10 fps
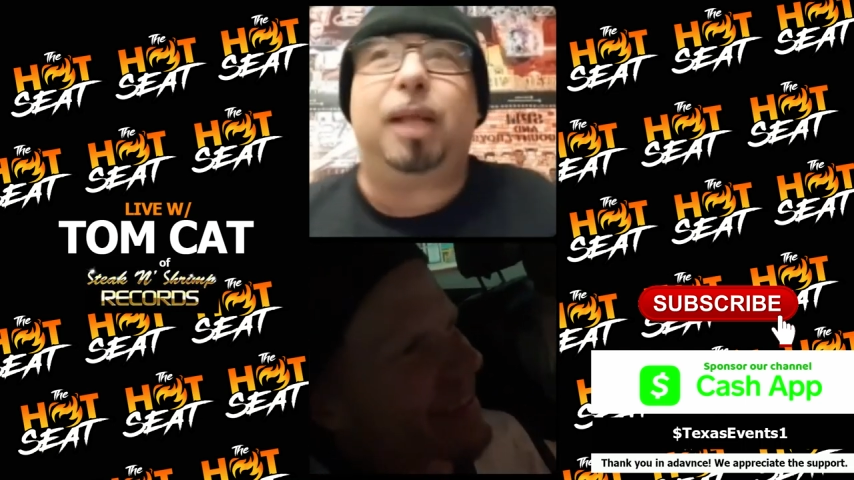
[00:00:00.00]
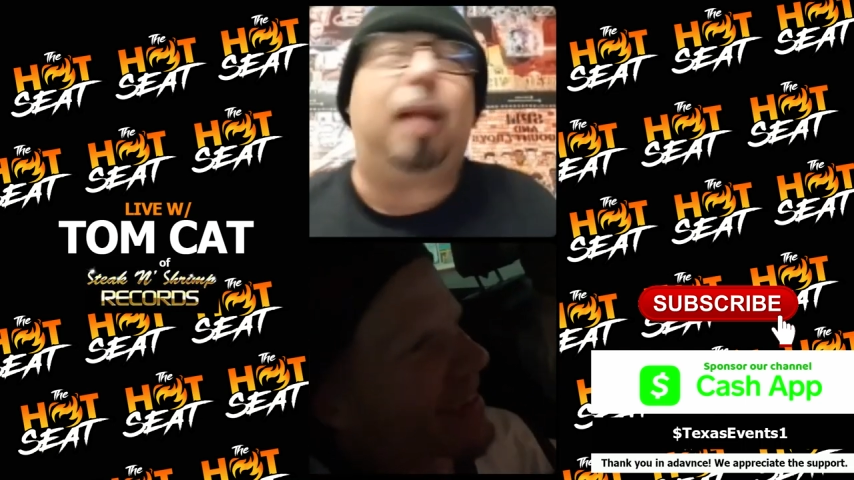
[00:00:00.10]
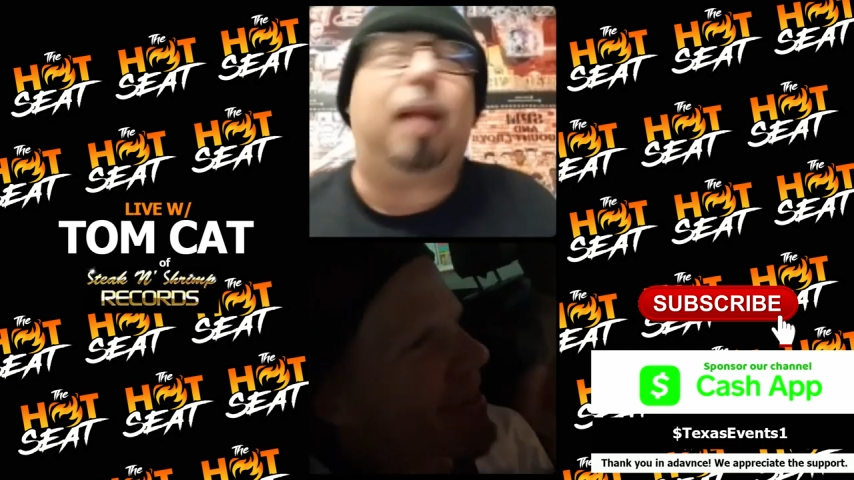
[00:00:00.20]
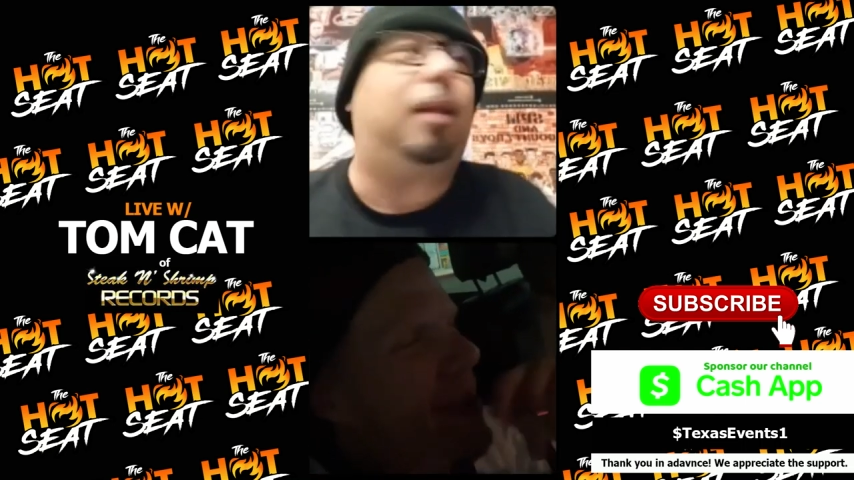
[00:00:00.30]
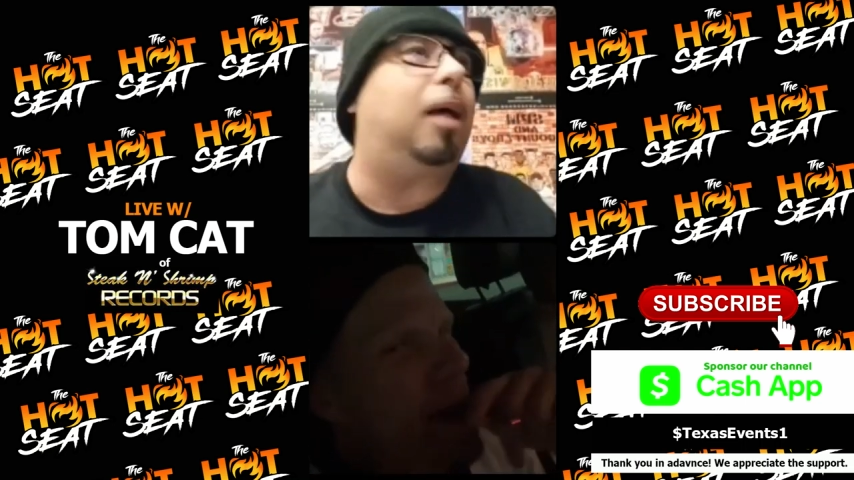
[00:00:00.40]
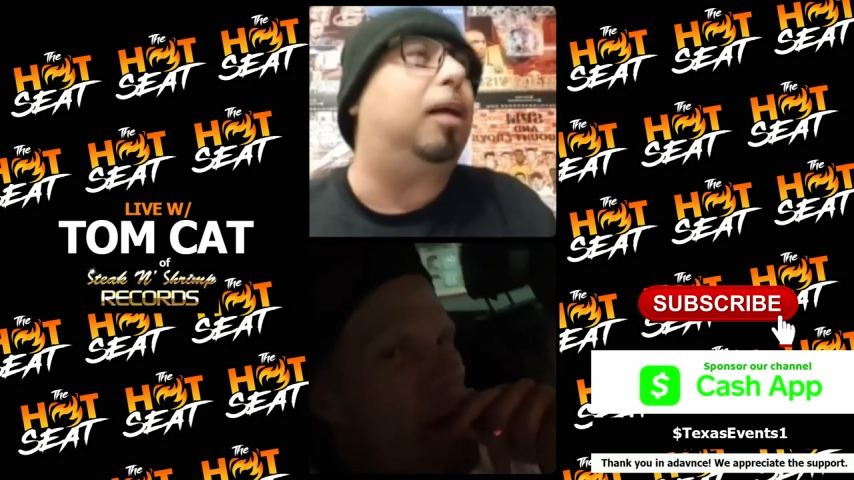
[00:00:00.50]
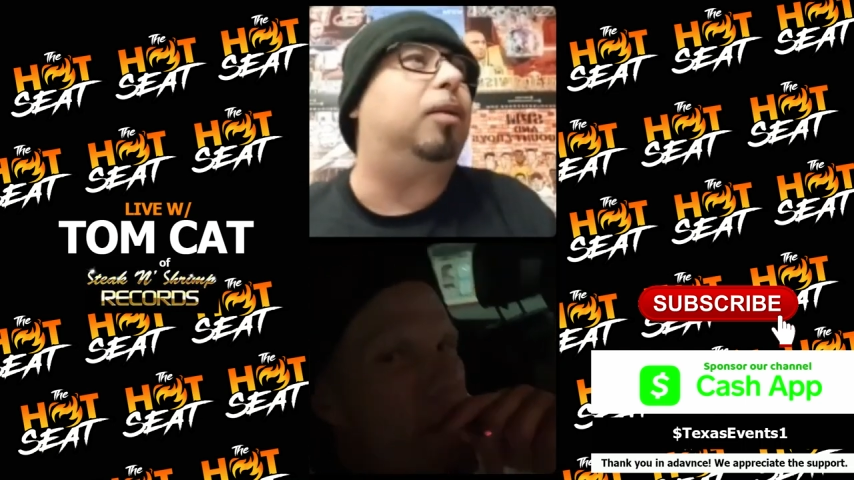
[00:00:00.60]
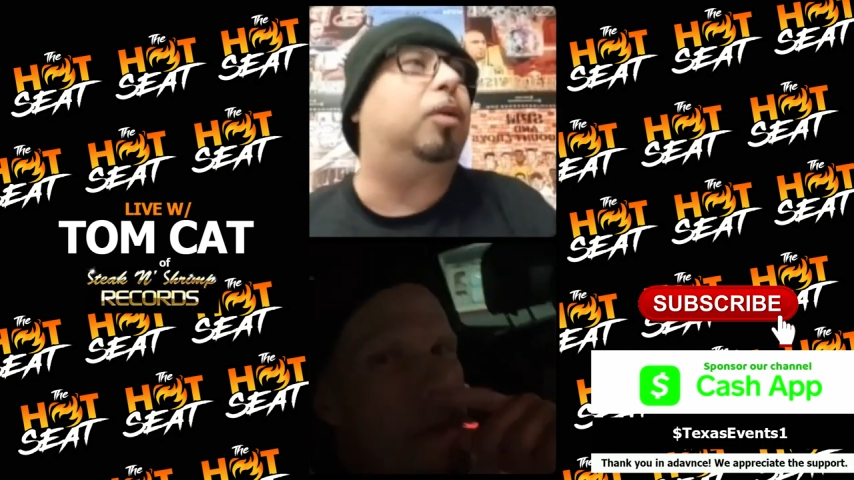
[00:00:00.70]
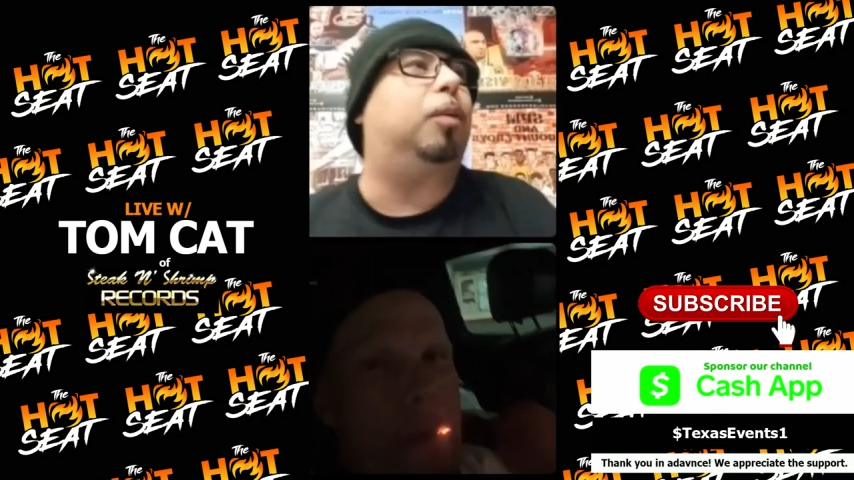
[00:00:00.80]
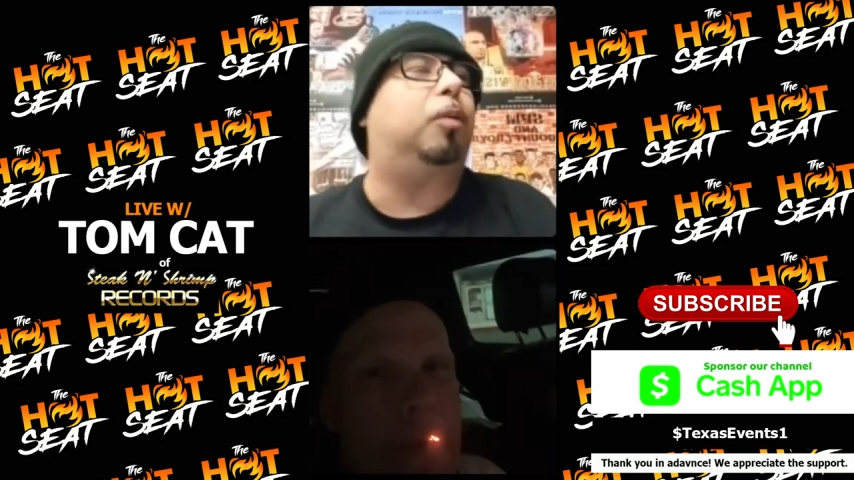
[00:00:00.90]
at
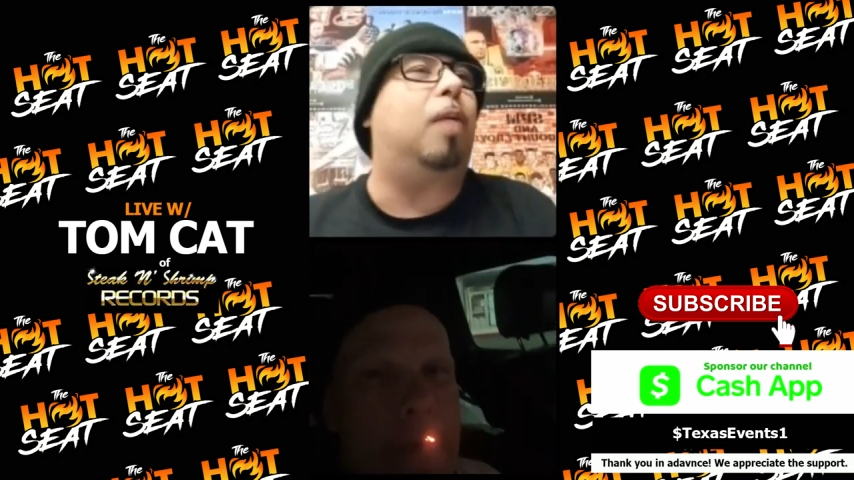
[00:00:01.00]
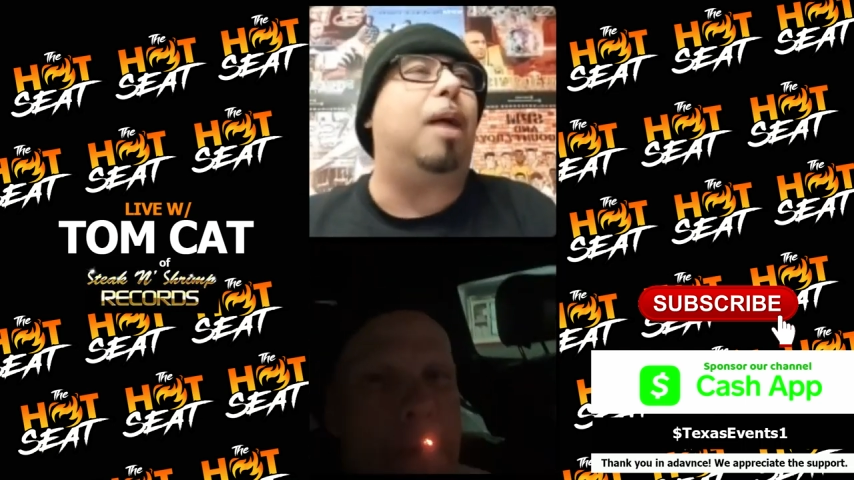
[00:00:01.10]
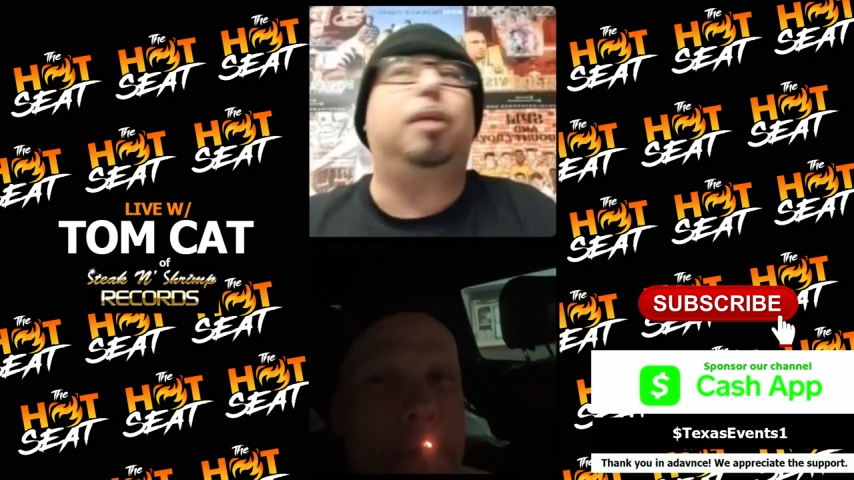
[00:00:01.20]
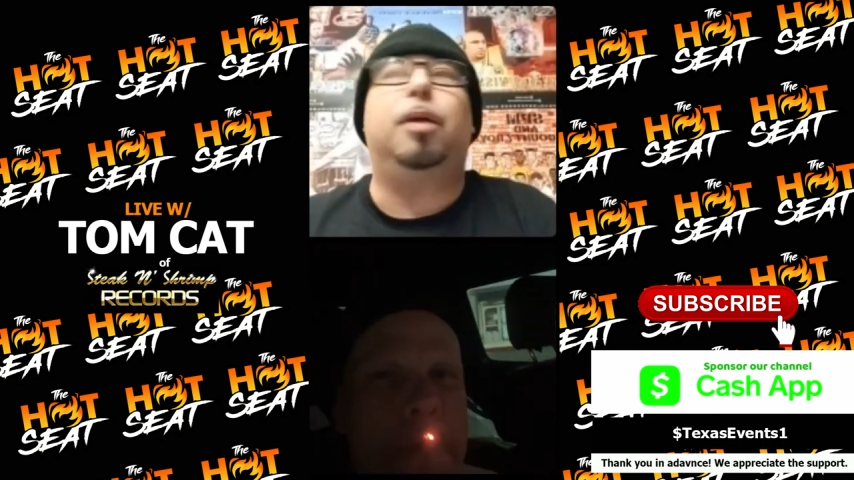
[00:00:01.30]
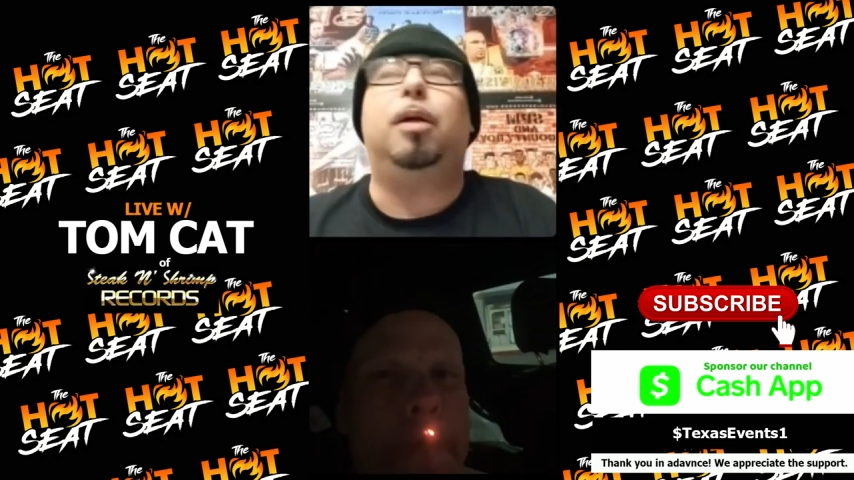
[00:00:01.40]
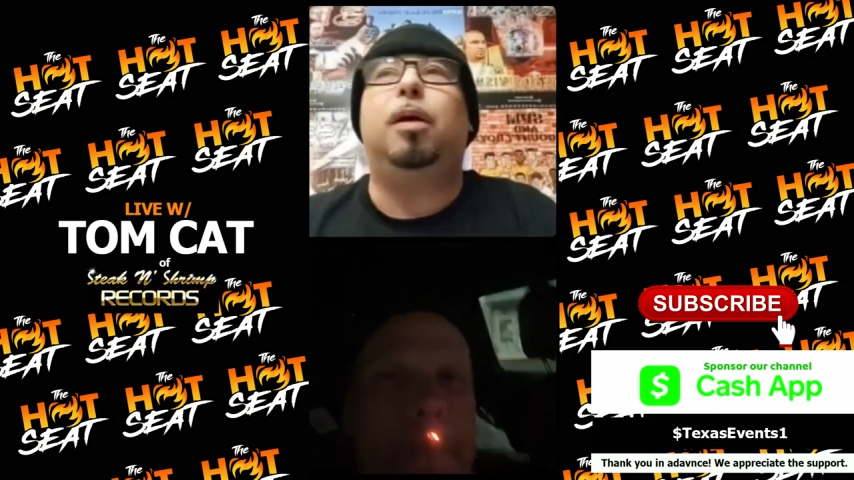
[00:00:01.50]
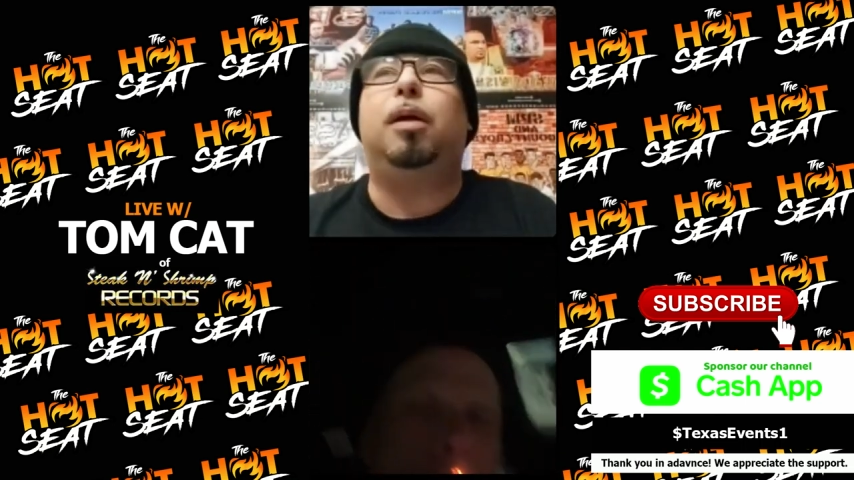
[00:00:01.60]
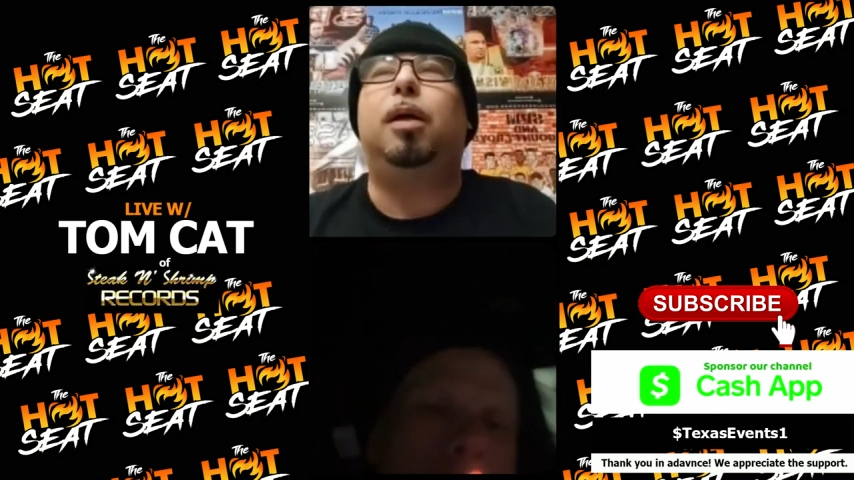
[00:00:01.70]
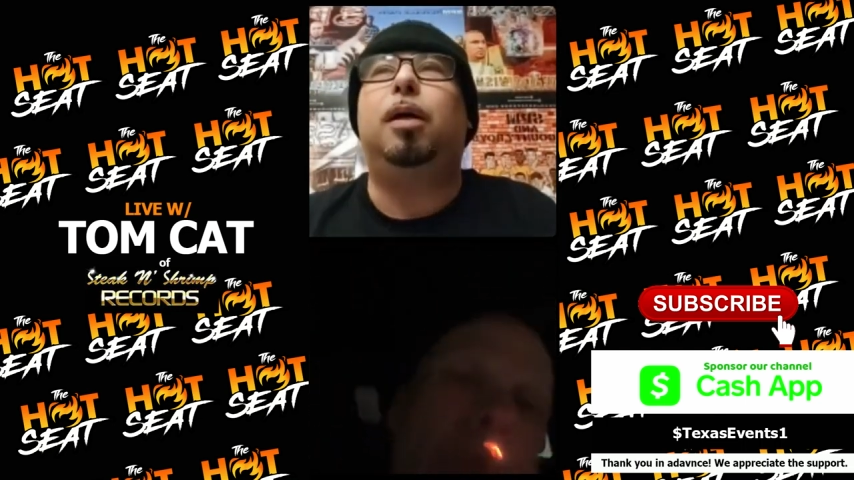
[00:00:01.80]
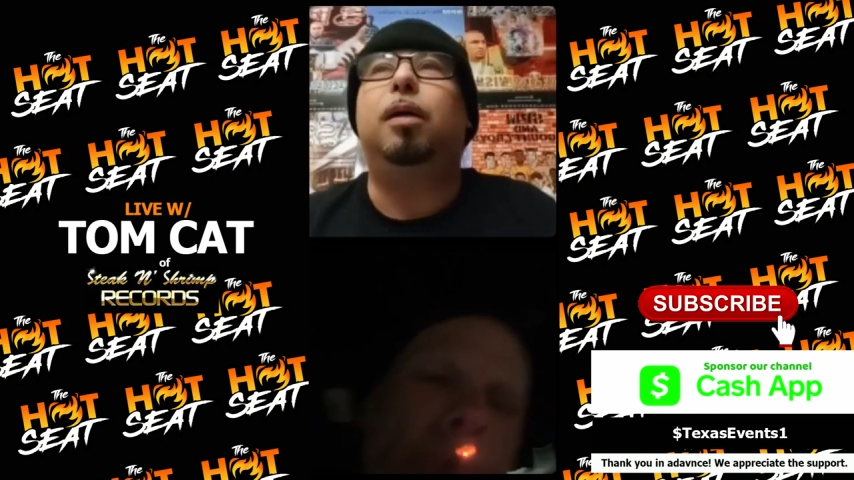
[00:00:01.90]
1,000 subscribers
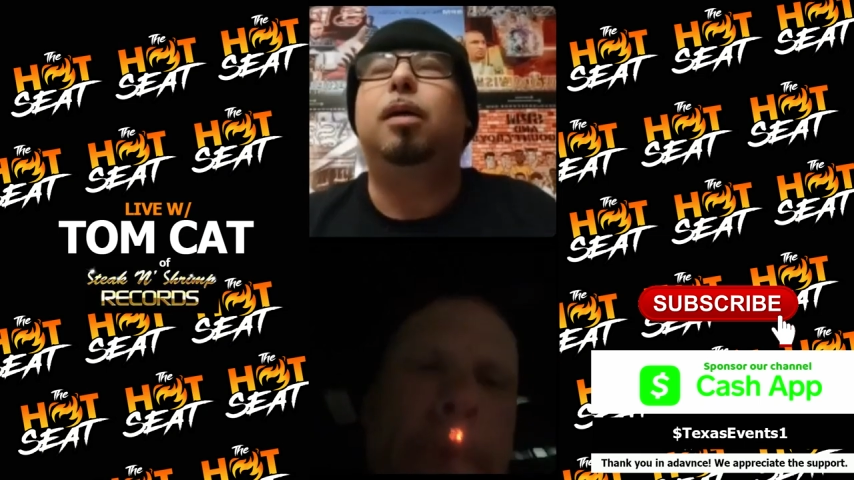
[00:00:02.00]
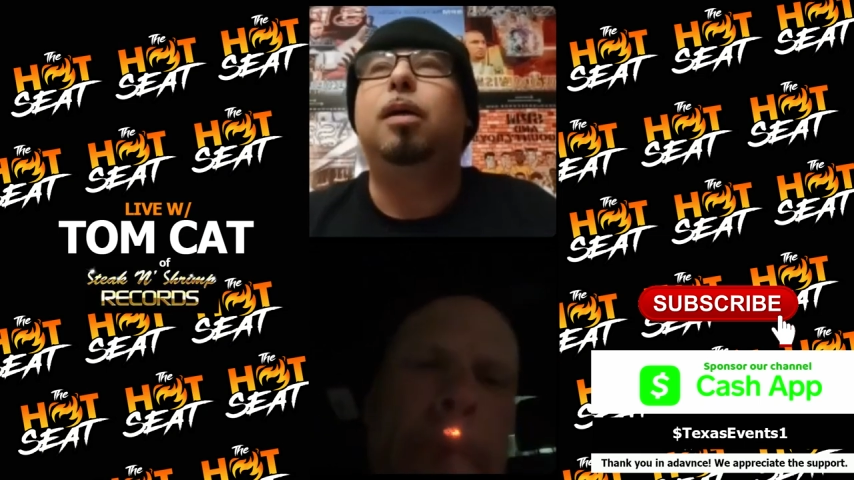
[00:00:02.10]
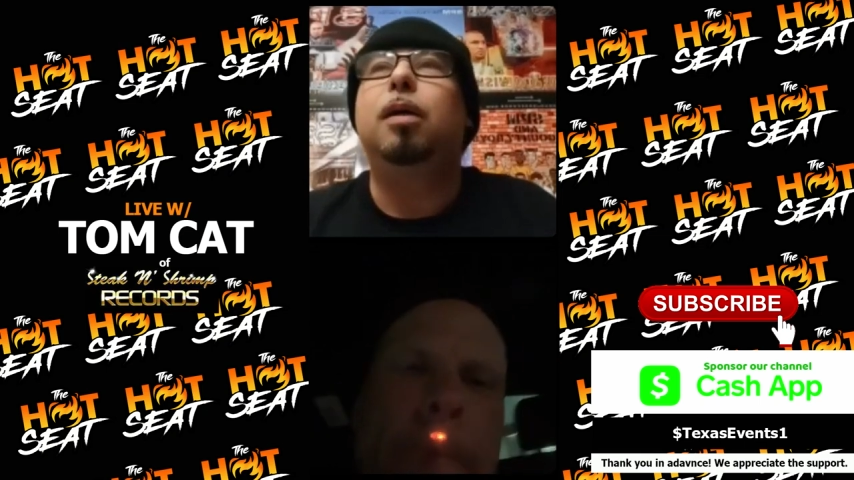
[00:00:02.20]
on